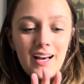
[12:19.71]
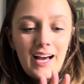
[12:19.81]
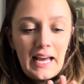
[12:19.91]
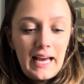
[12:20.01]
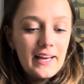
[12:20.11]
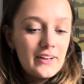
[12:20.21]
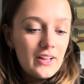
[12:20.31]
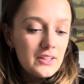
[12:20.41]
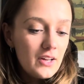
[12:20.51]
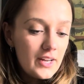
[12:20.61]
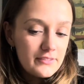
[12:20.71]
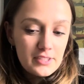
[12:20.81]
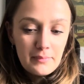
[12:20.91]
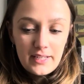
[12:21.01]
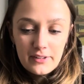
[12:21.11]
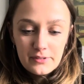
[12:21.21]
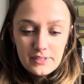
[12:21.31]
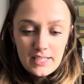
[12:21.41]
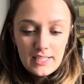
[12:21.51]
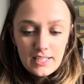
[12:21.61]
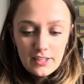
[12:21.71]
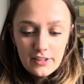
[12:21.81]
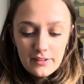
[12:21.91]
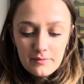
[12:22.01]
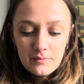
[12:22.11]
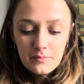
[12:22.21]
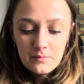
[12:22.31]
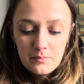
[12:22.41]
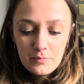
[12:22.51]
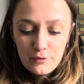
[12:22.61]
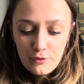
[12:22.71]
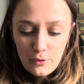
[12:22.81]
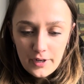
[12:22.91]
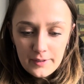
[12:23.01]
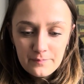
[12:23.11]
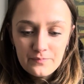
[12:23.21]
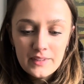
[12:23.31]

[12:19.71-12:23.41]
I had a lot of tomatoes in here before,